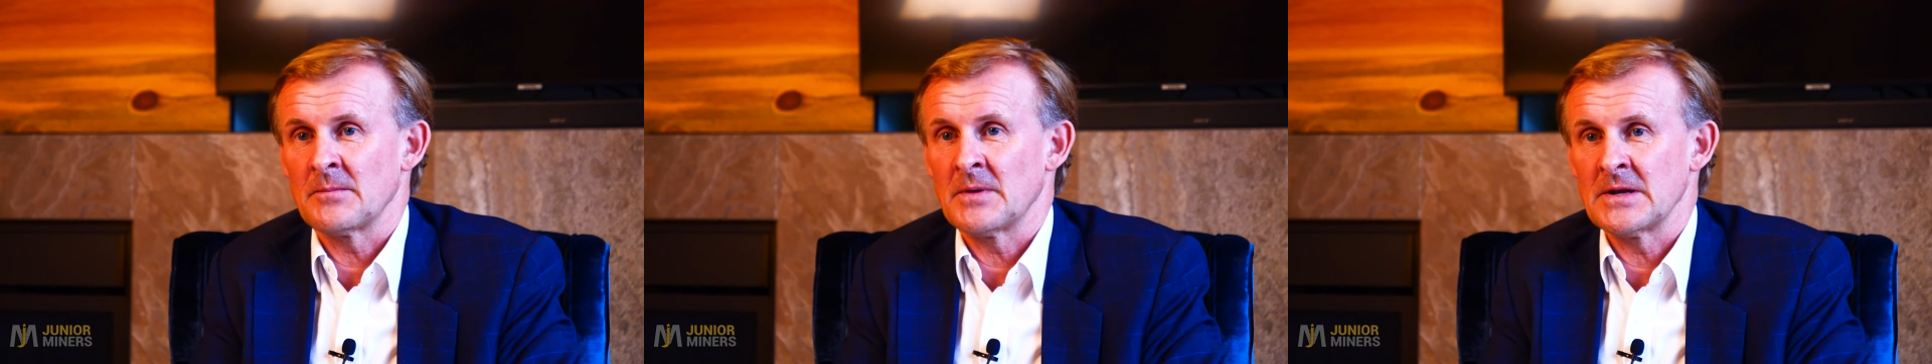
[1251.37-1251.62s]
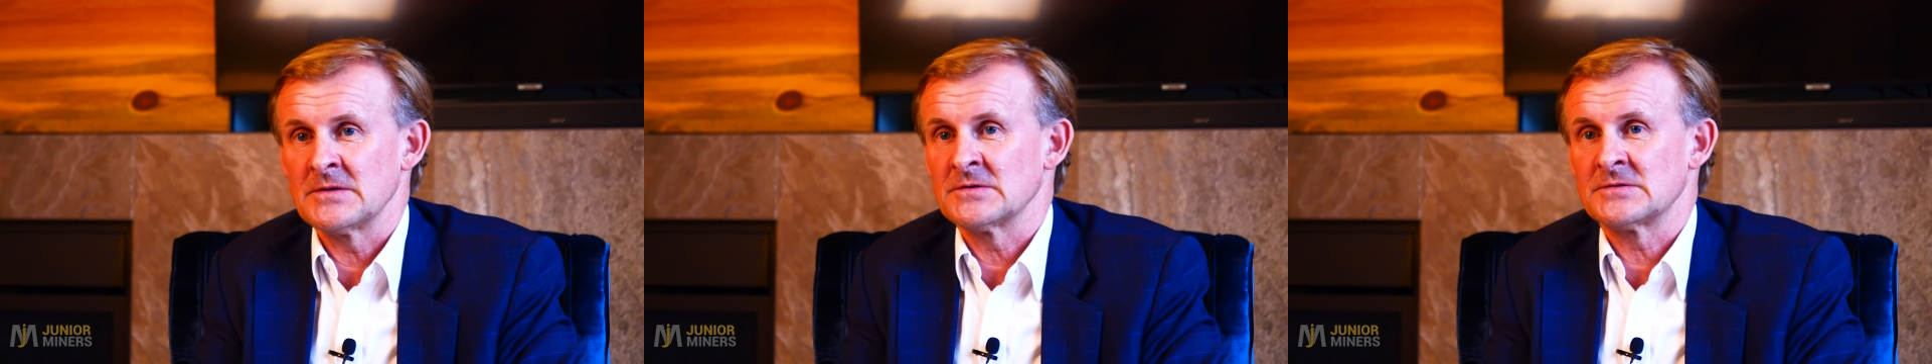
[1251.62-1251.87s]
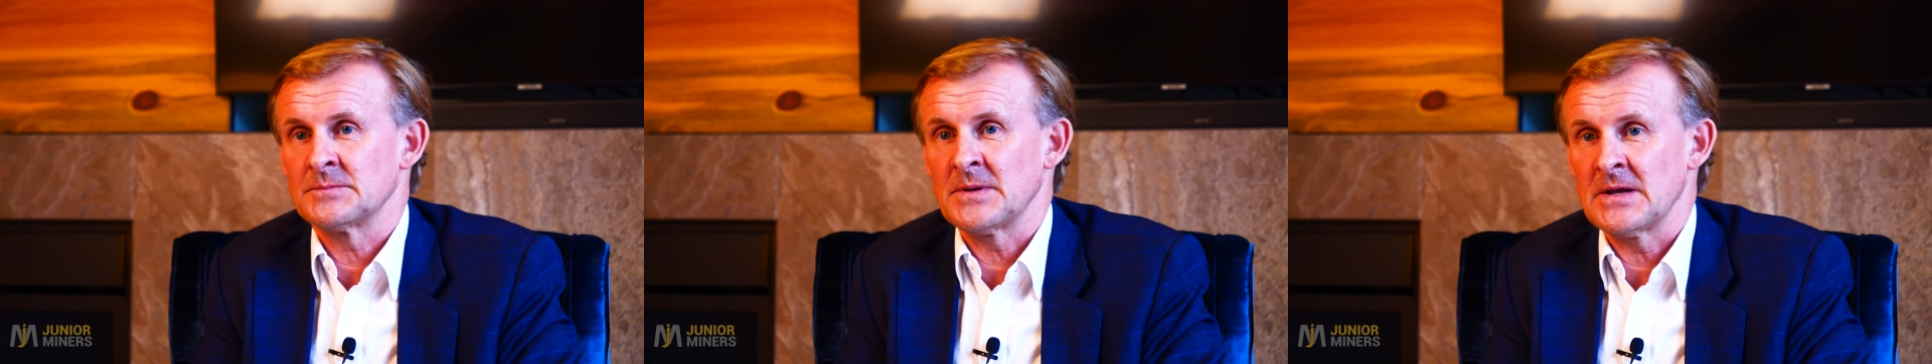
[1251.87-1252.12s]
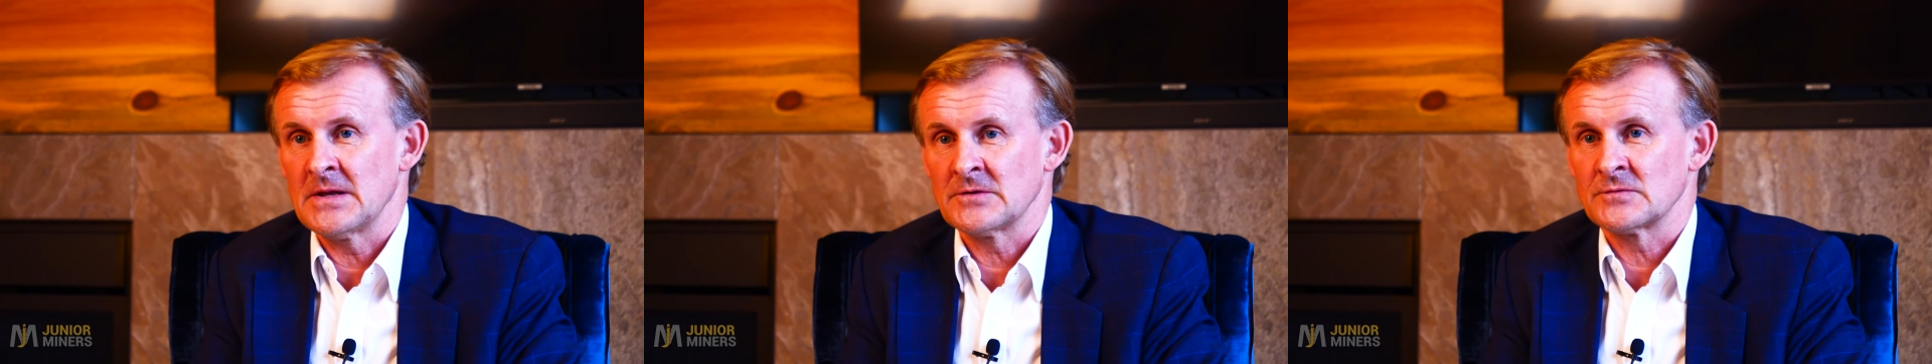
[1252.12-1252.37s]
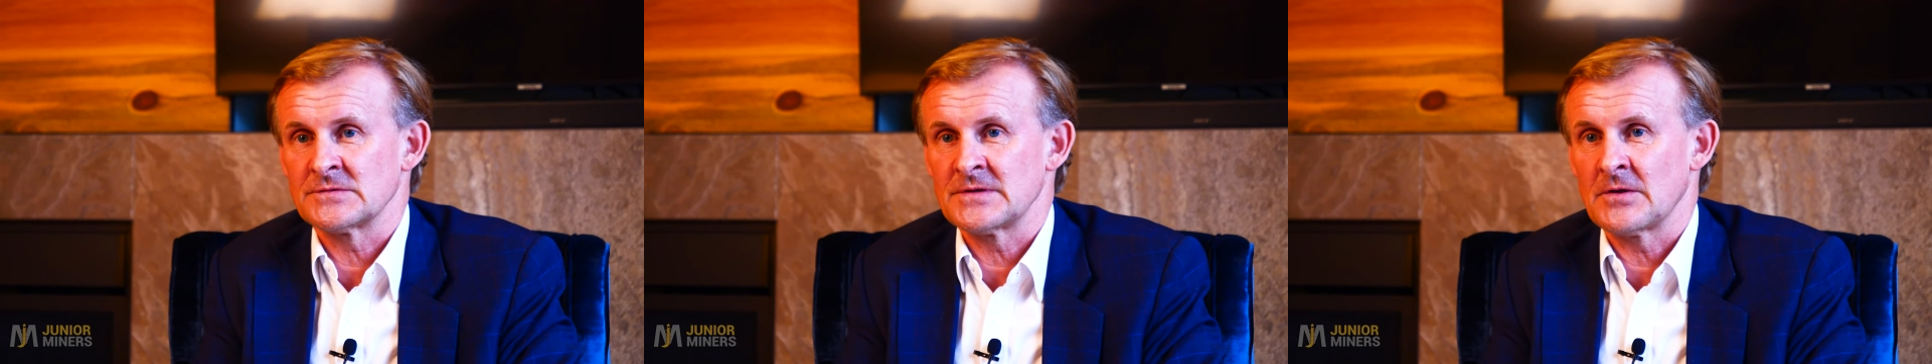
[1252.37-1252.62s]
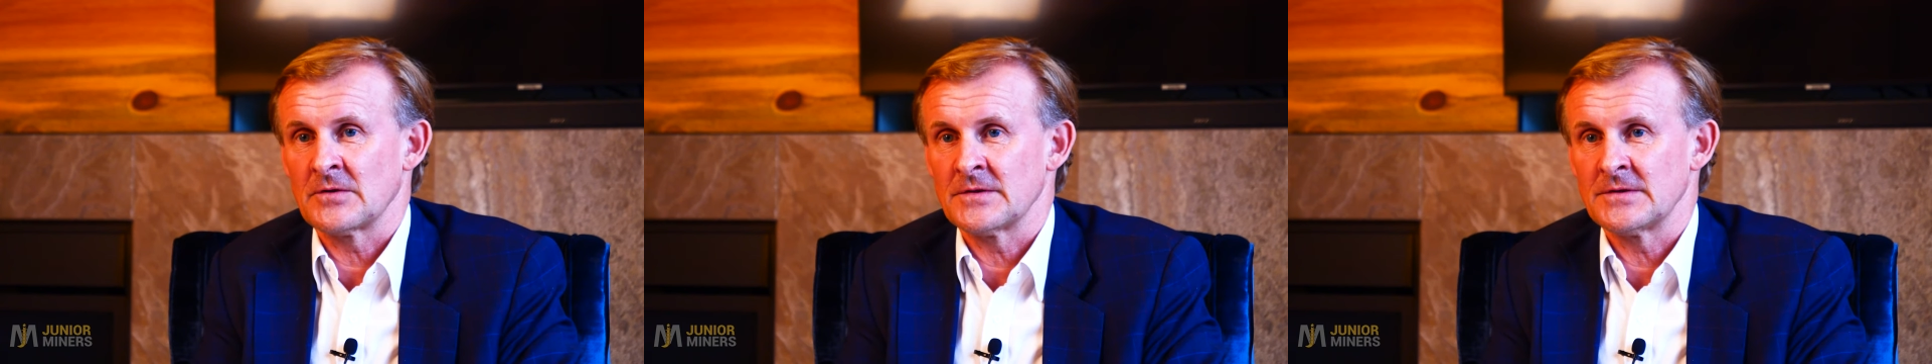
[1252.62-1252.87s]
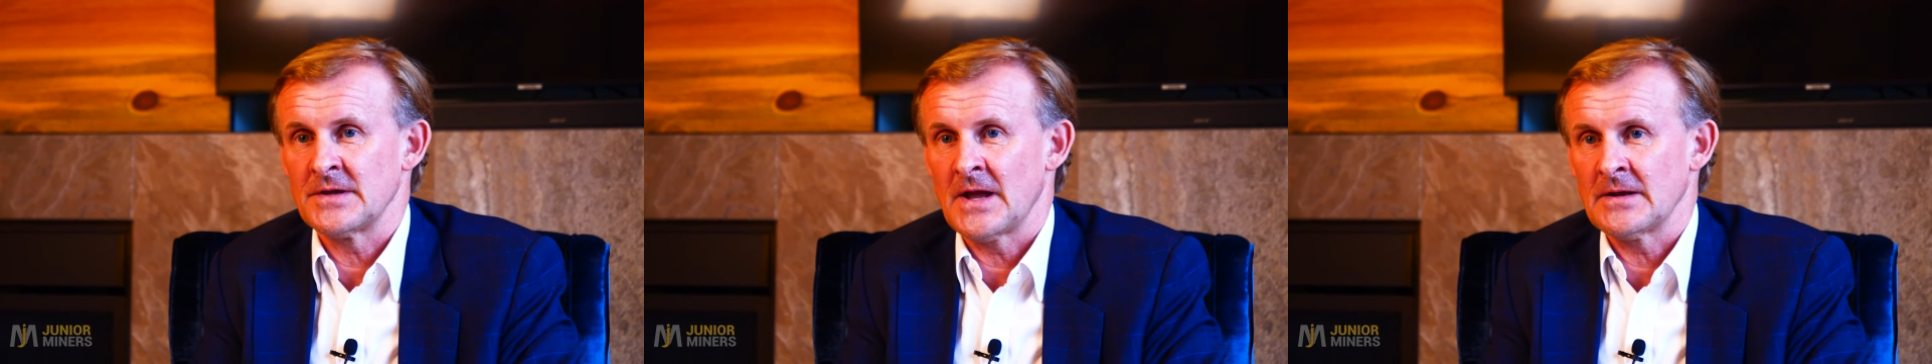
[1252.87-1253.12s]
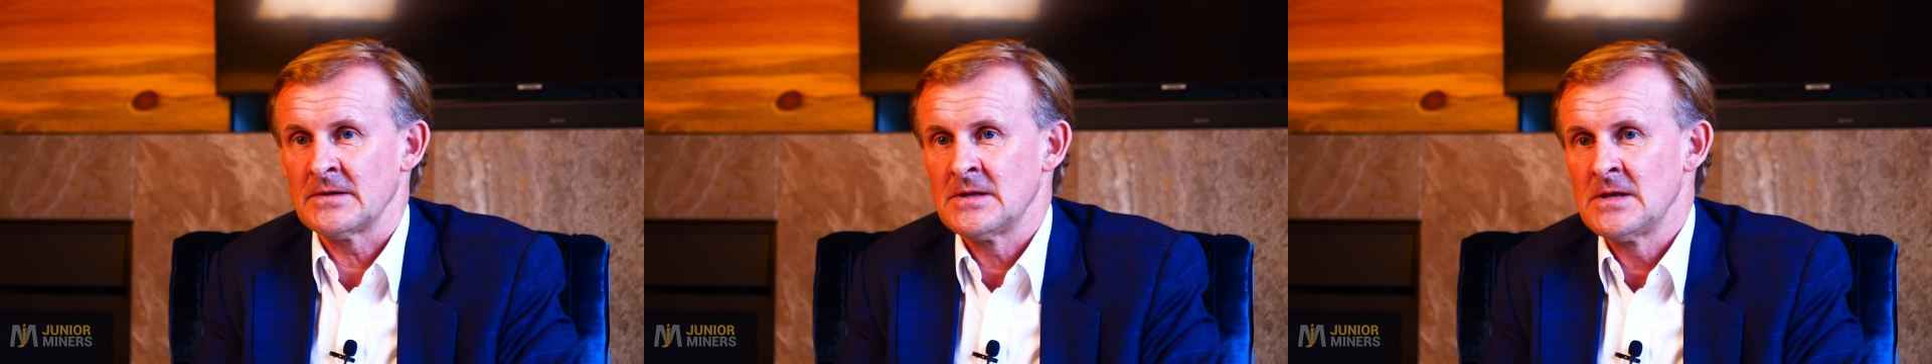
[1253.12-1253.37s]
of money just to pay interest down on the
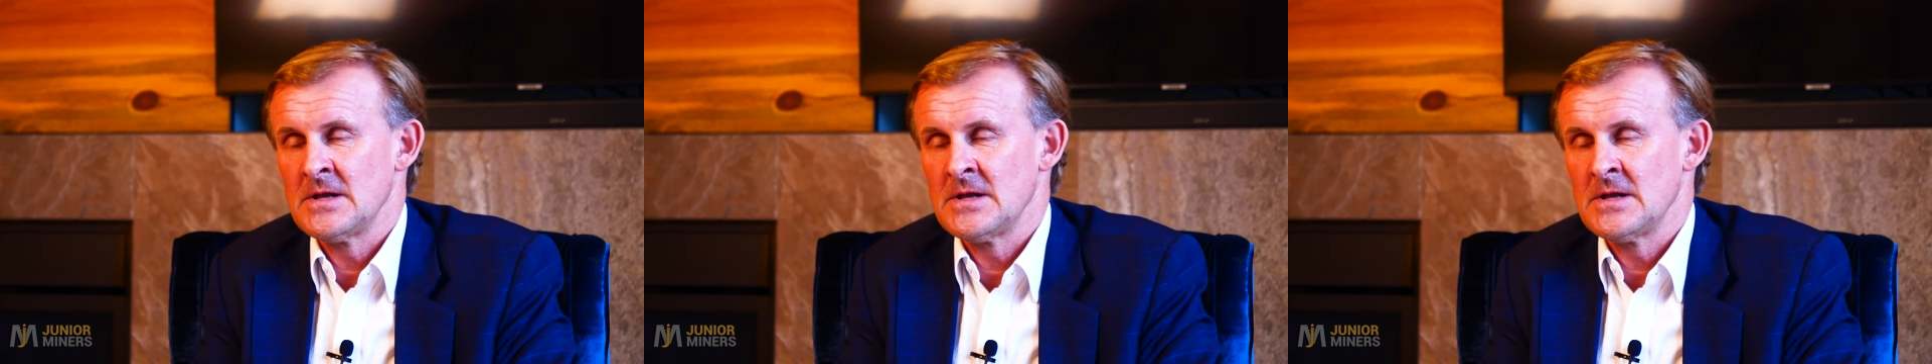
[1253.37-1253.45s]
debt.